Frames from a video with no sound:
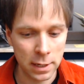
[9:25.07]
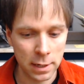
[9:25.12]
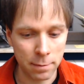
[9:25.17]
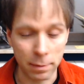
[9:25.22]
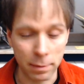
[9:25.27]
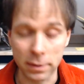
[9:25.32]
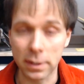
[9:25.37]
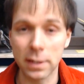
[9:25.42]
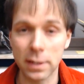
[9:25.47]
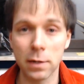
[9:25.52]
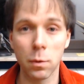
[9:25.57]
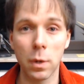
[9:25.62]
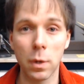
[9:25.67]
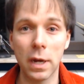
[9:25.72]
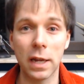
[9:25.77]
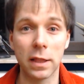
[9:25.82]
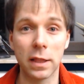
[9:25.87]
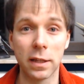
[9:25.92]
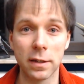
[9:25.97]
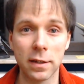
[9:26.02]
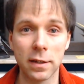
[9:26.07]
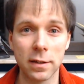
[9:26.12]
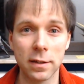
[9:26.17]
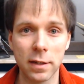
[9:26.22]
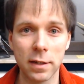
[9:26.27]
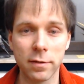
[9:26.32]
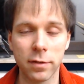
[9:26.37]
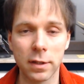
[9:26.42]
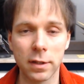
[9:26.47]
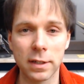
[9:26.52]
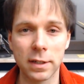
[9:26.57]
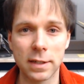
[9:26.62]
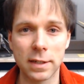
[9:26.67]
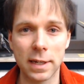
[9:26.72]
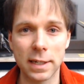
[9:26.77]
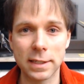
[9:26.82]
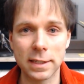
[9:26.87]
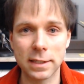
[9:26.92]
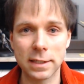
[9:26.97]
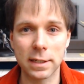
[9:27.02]
But anyway, this is it for the
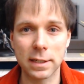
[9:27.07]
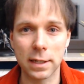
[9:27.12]
test.